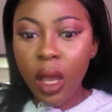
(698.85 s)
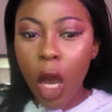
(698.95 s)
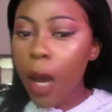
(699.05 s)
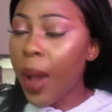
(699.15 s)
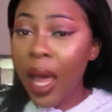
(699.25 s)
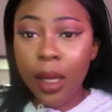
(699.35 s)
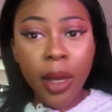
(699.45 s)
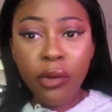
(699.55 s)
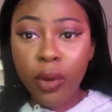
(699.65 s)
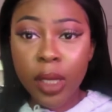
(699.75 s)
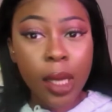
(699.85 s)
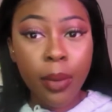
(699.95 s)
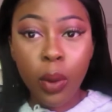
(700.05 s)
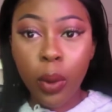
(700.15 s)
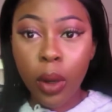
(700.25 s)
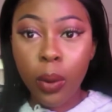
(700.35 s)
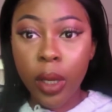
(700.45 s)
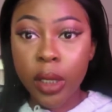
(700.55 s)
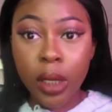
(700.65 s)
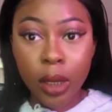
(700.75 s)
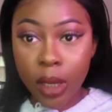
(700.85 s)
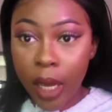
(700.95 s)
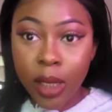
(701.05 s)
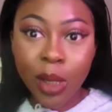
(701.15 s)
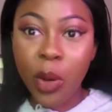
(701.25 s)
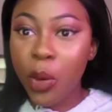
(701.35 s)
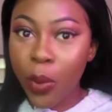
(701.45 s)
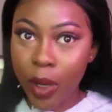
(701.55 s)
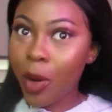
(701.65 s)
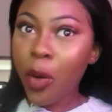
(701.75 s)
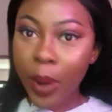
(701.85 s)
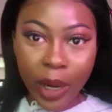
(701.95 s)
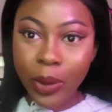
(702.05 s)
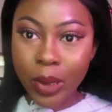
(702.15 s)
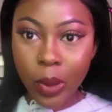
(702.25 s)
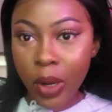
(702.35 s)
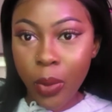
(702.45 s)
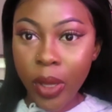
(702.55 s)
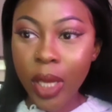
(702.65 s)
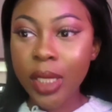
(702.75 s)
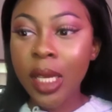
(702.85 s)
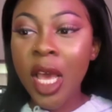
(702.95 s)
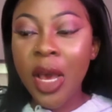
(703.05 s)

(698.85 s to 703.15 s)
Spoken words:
I love wigs. I've been wearing wigs since high school when nobody was wearing wigs.